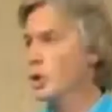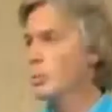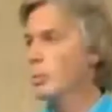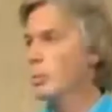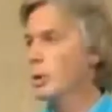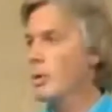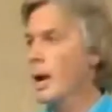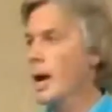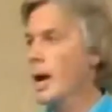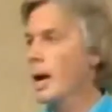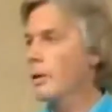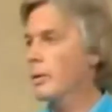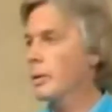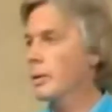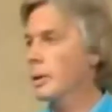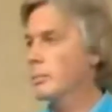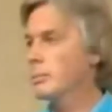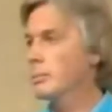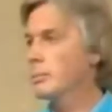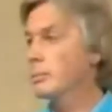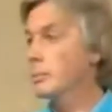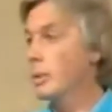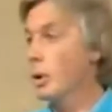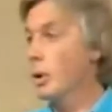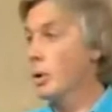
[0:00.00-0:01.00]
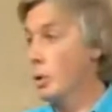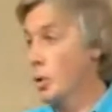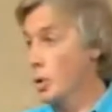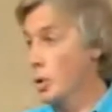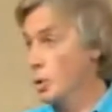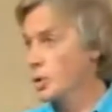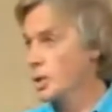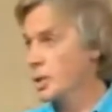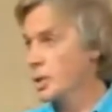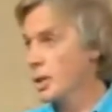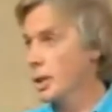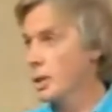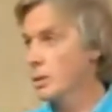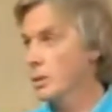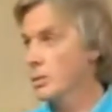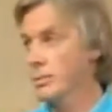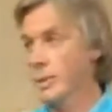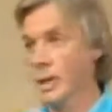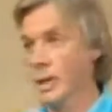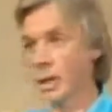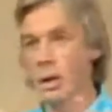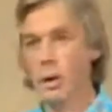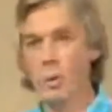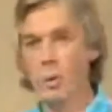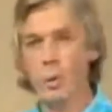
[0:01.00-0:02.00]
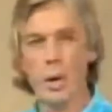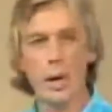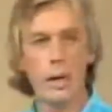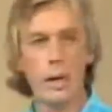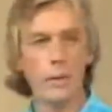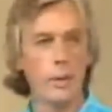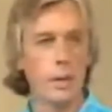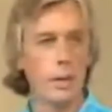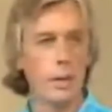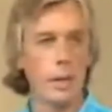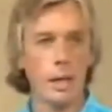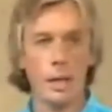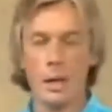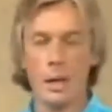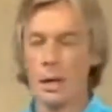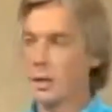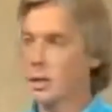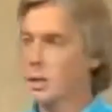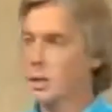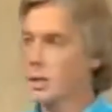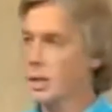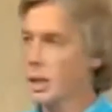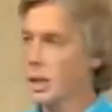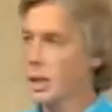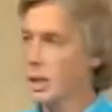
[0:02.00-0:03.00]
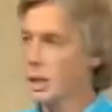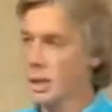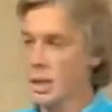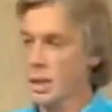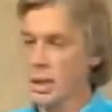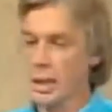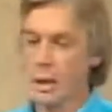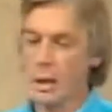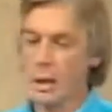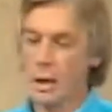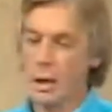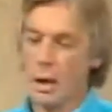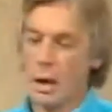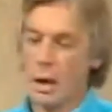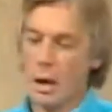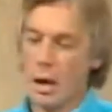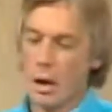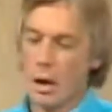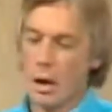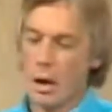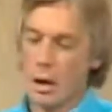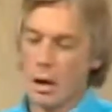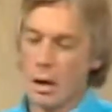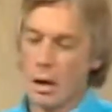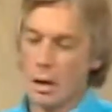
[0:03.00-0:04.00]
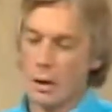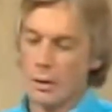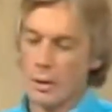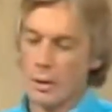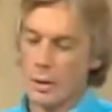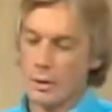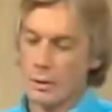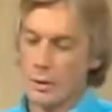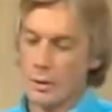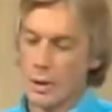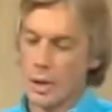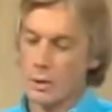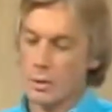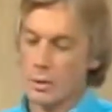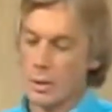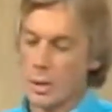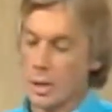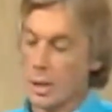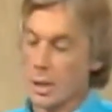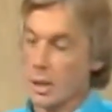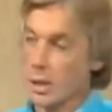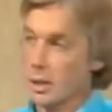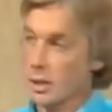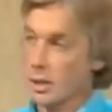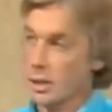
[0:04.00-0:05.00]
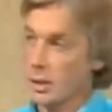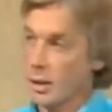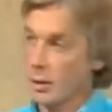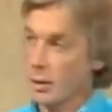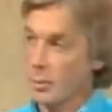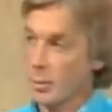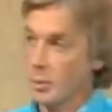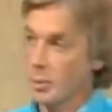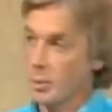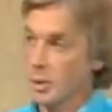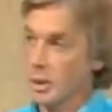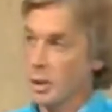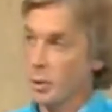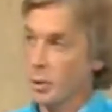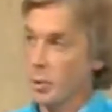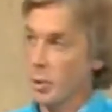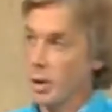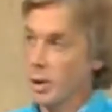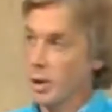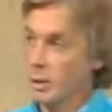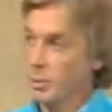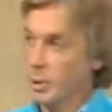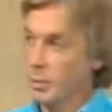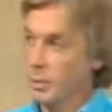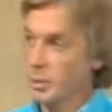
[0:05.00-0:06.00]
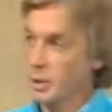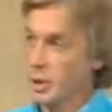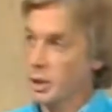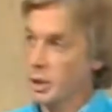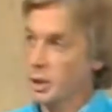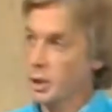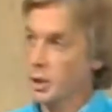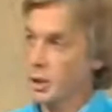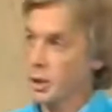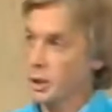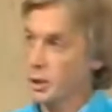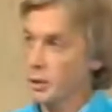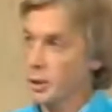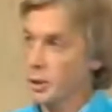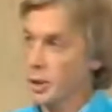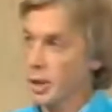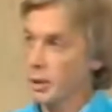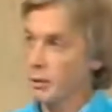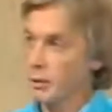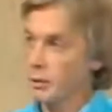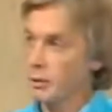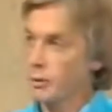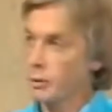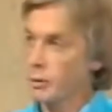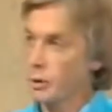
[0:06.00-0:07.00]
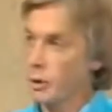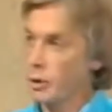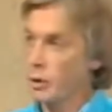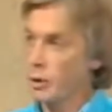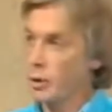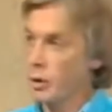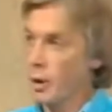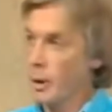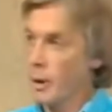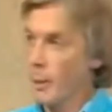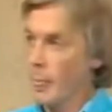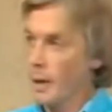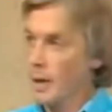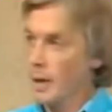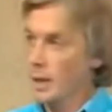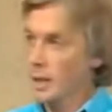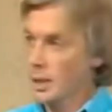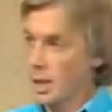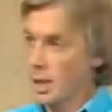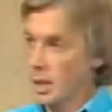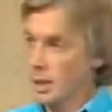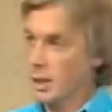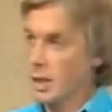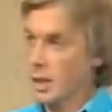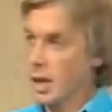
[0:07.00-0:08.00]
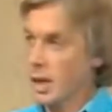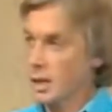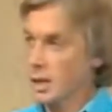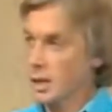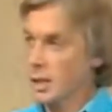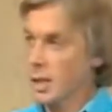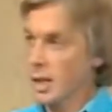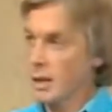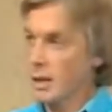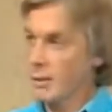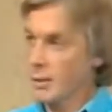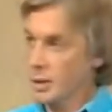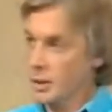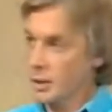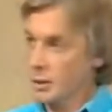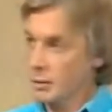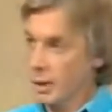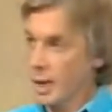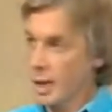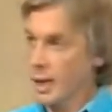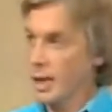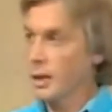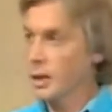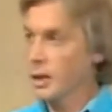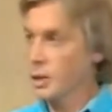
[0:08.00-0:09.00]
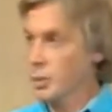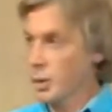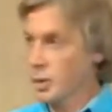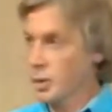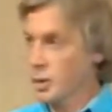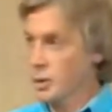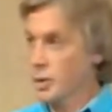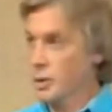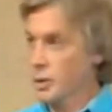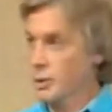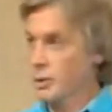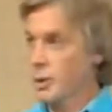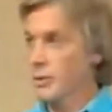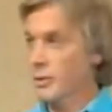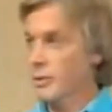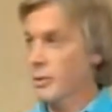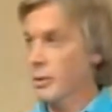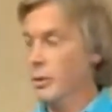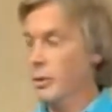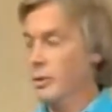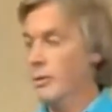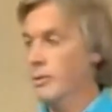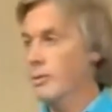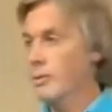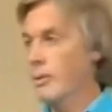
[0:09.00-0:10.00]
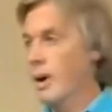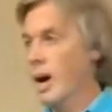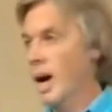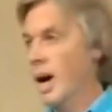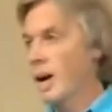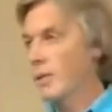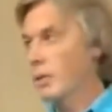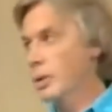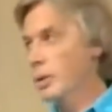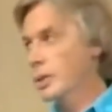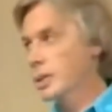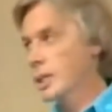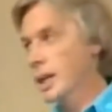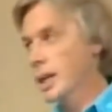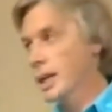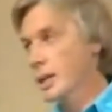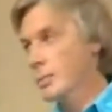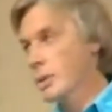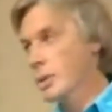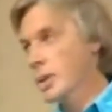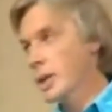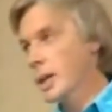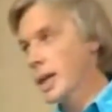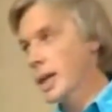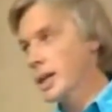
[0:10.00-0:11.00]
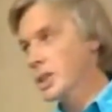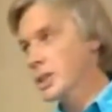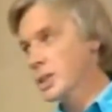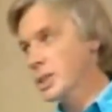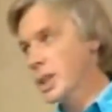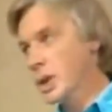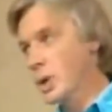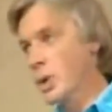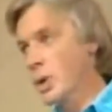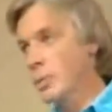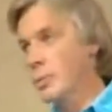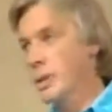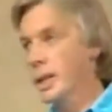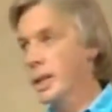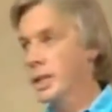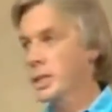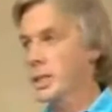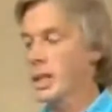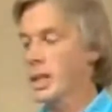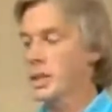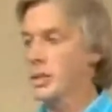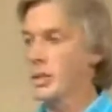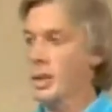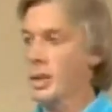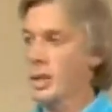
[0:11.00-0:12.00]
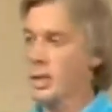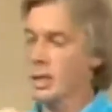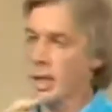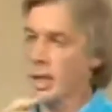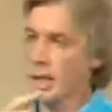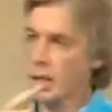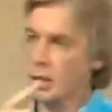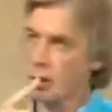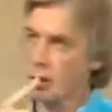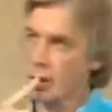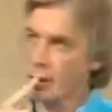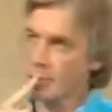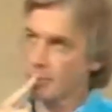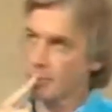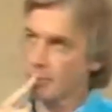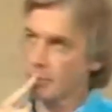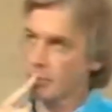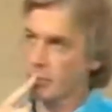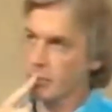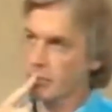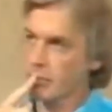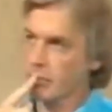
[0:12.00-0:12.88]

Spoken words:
room around them, also, they're not aware of it, they can't see it, are the frequencies of BBC One, BBC Two, Channel 4, satellite television, radios 1, 2, 3, 4 and 5, all the telecommunications equipment, etc., etc.